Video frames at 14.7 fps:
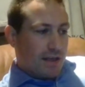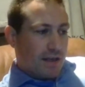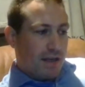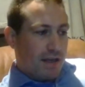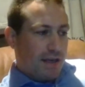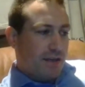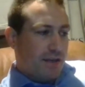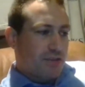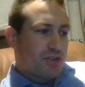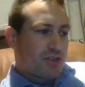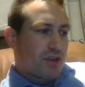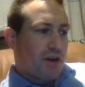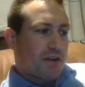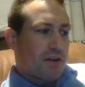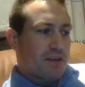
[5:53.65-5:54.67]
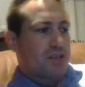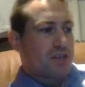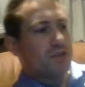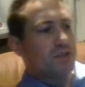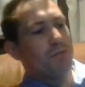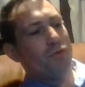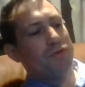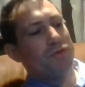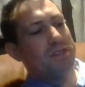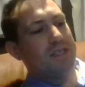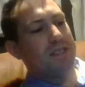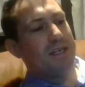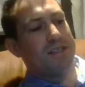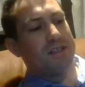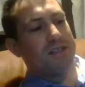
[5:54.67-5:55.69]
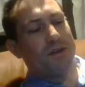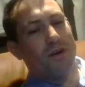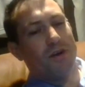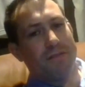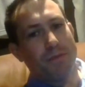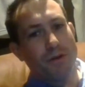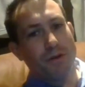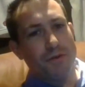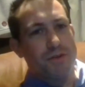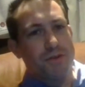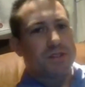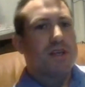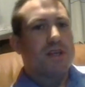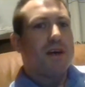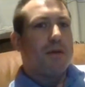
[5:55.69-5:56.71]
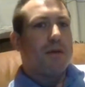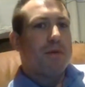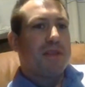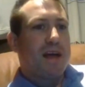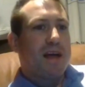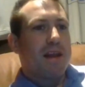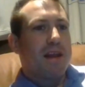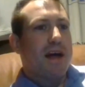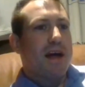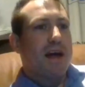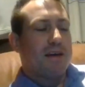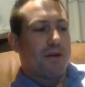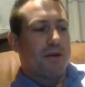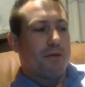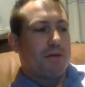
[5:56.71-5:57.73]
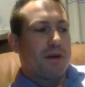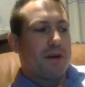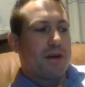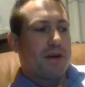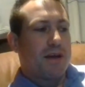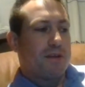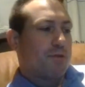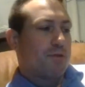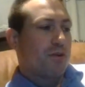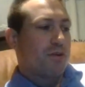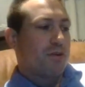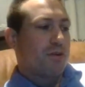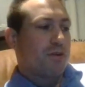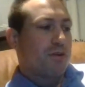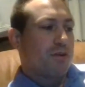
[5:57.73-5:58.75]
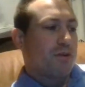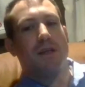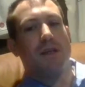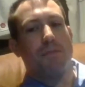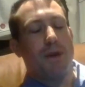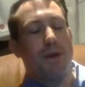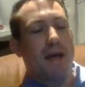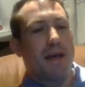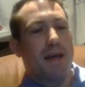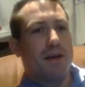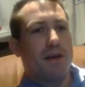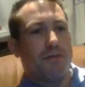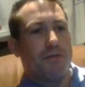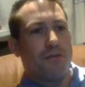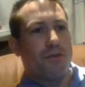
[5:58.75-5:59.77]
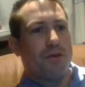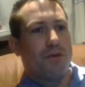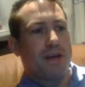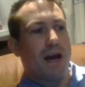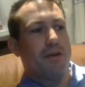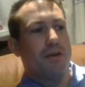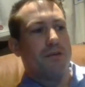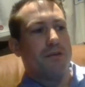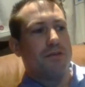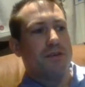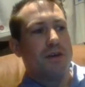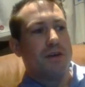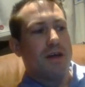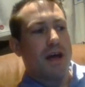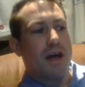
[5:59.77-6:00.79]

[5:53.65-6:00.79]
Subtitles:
He's done a small stint in Cardiff Blues, but then the majority of his time is either playing for Gatland